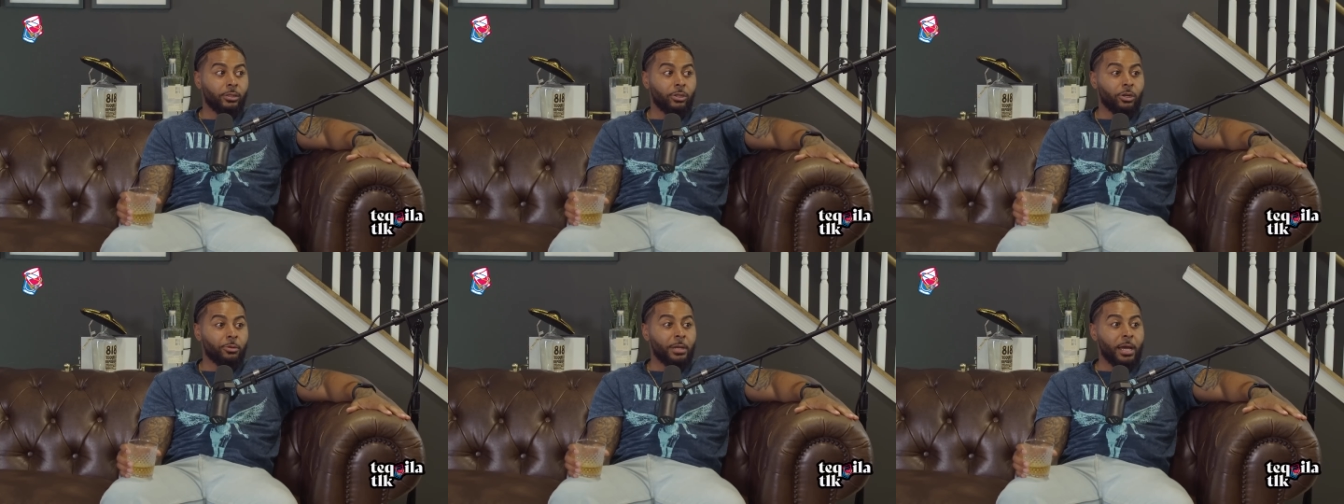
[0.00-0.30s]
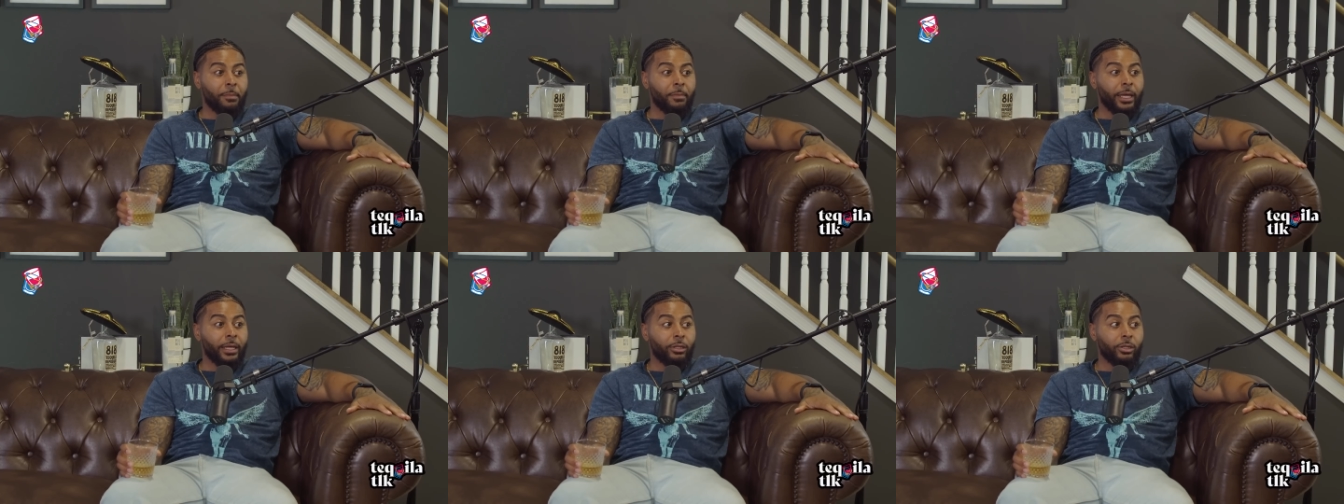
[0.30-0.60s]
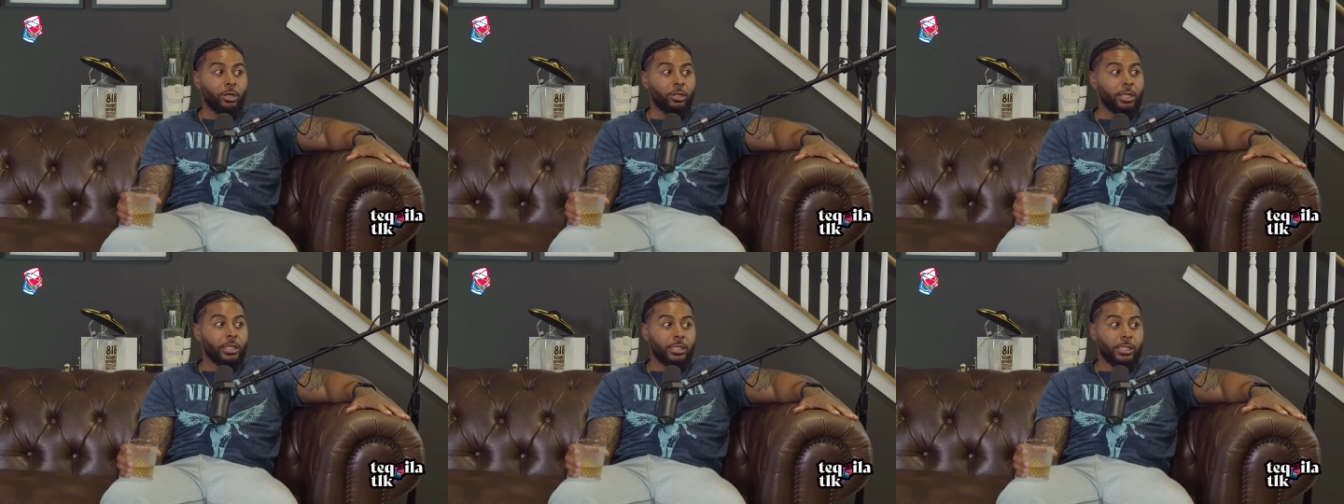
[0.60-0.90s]
You know what I mean? I'm like,
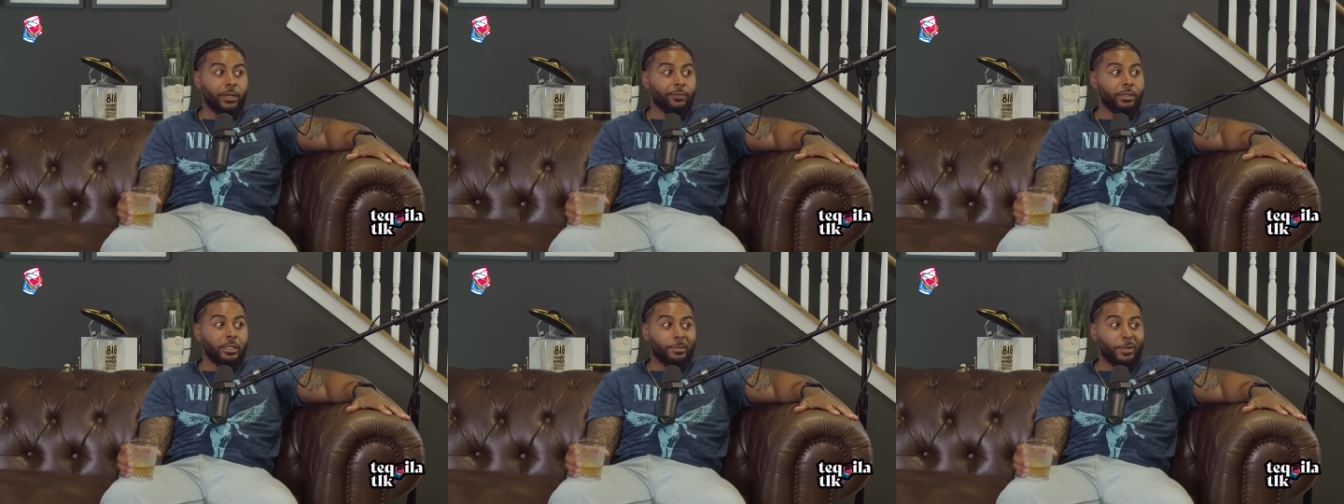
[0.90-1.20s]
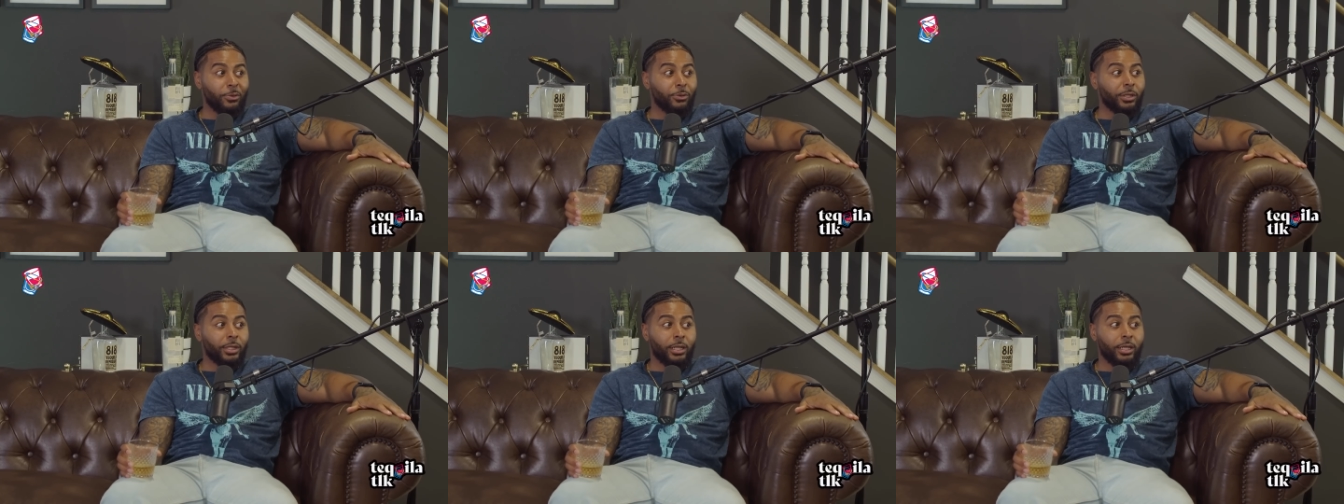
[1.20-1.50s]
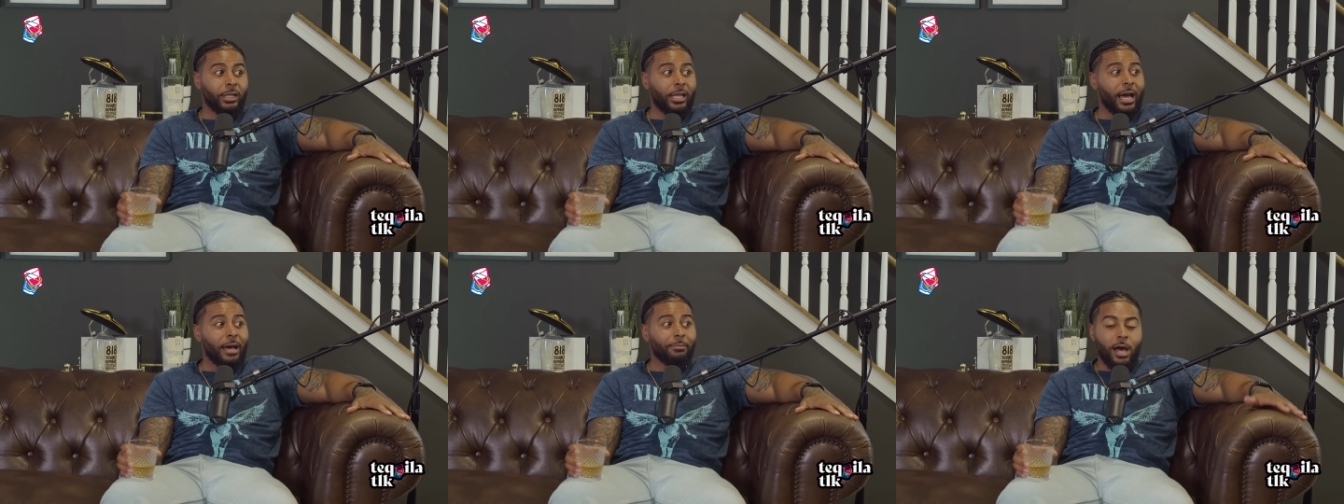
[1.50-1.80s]
yo, let's give these people the
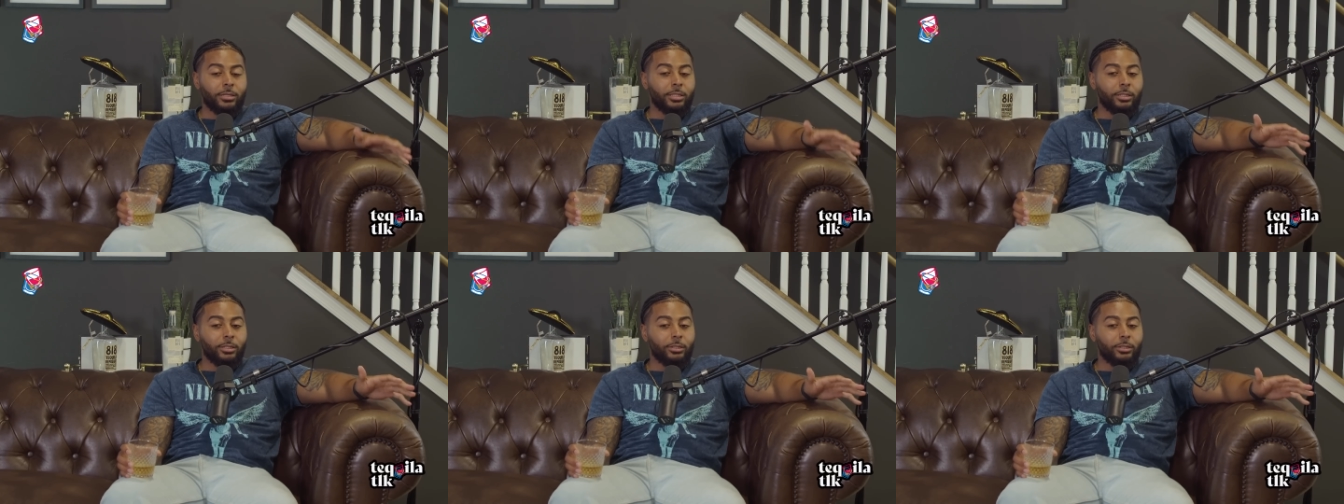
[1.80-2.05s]
collab